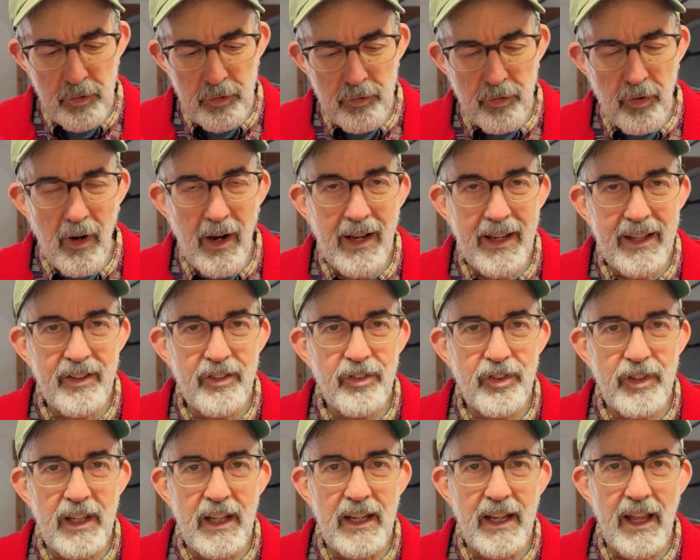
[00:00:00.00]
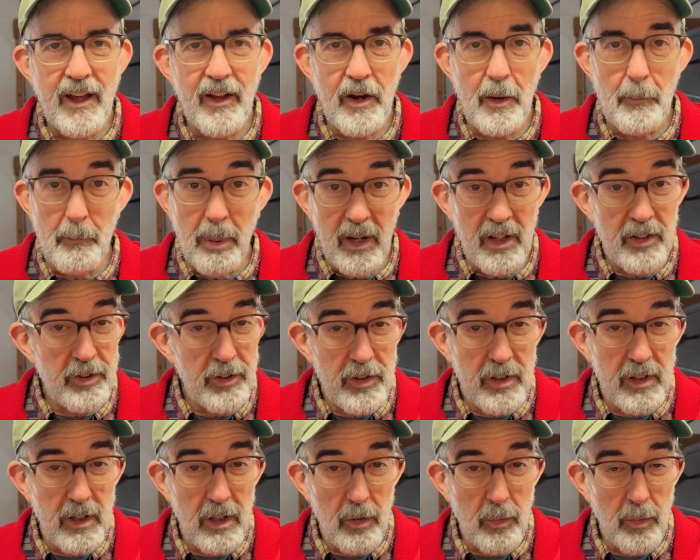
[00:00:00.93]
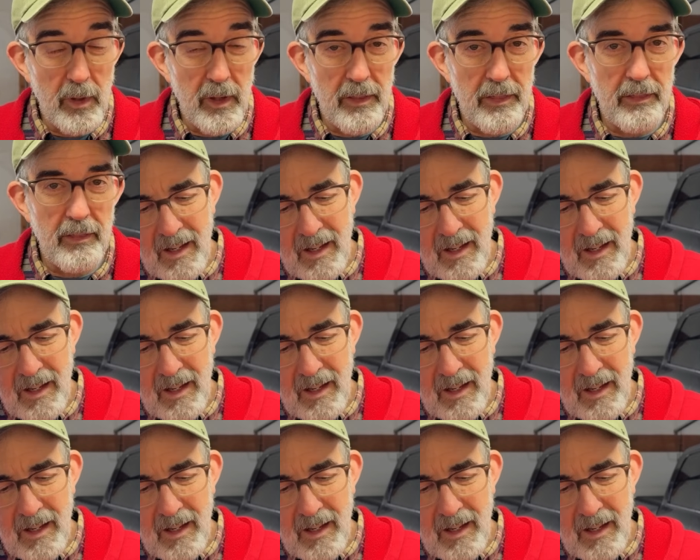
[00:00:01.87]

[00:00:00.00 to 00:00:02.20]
try and skin out a bunch of deer with.